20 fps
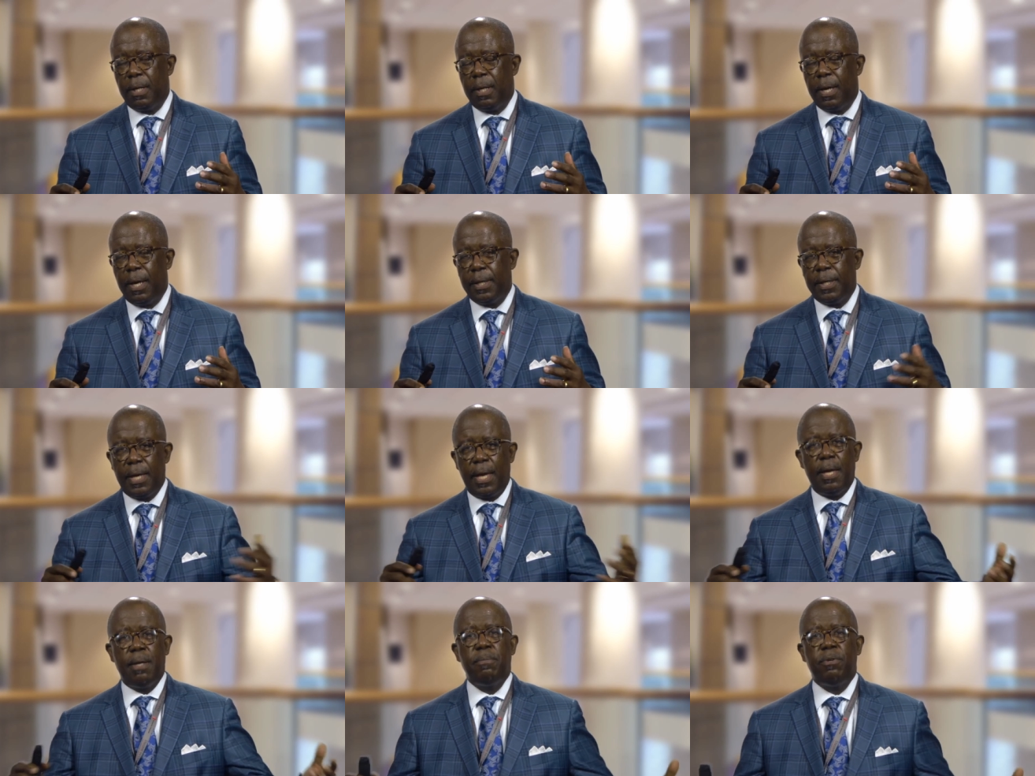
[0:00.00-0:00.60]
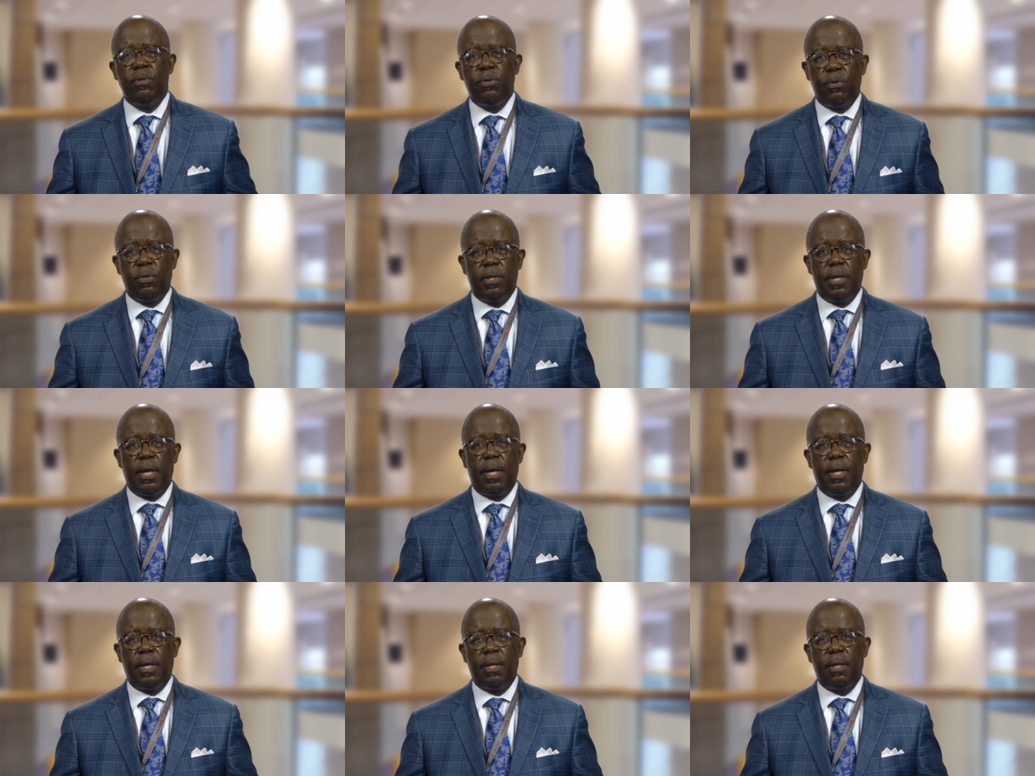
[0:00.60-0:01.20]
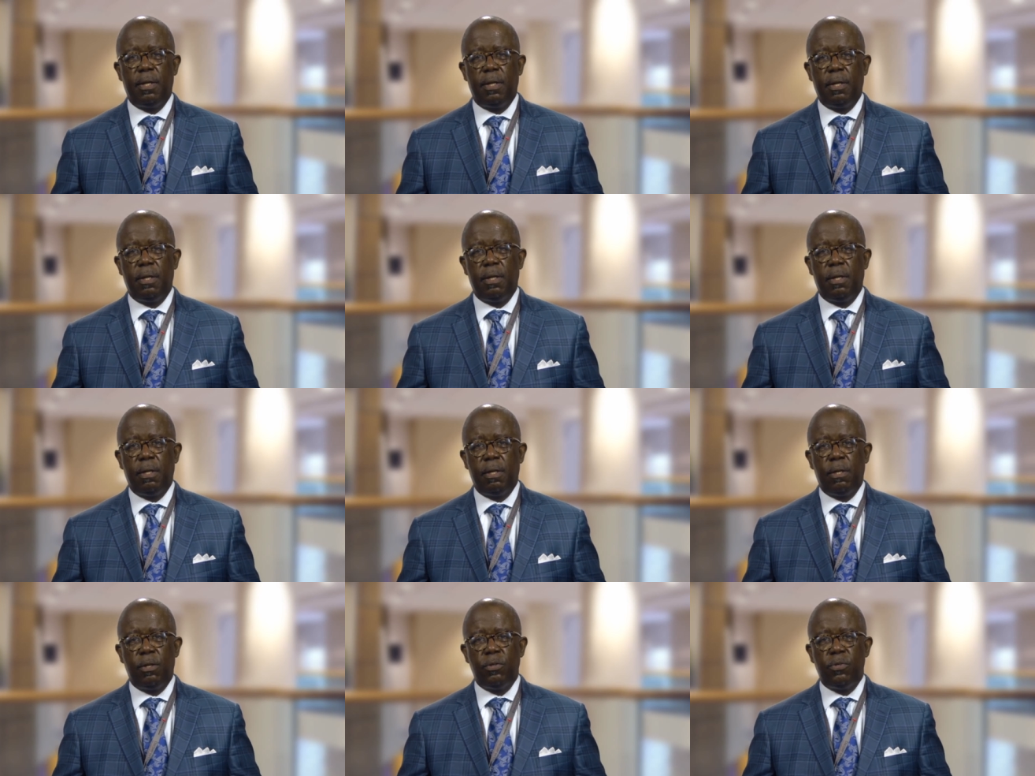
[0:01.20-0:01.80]
I came to you today
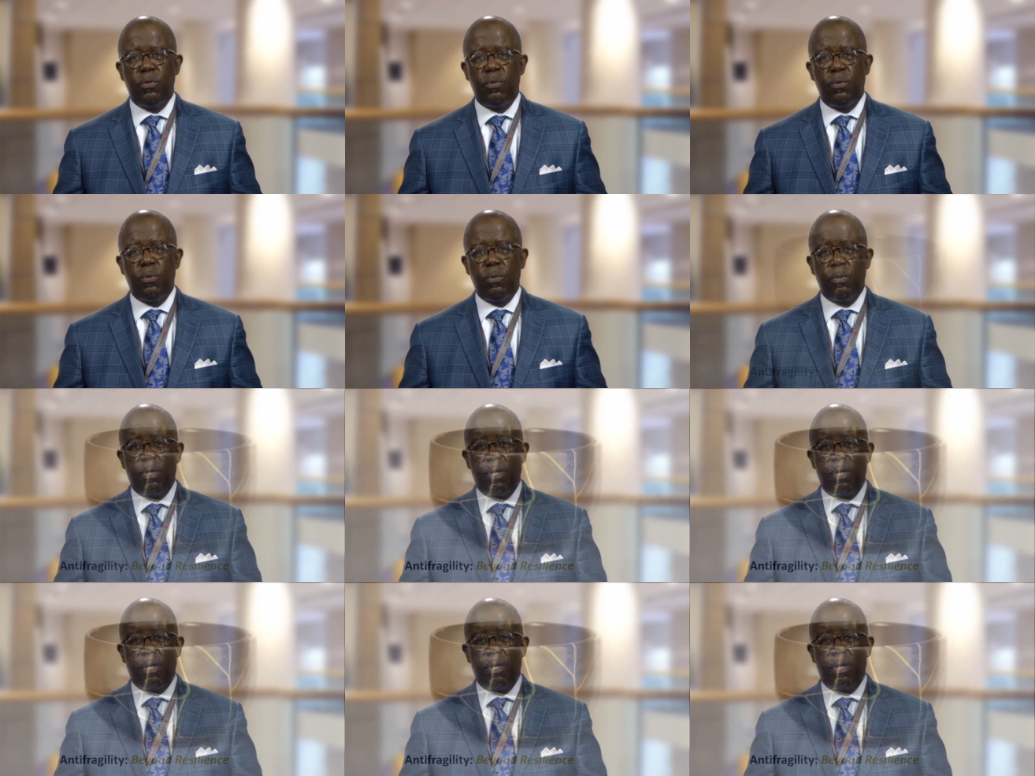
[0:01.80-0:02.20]
to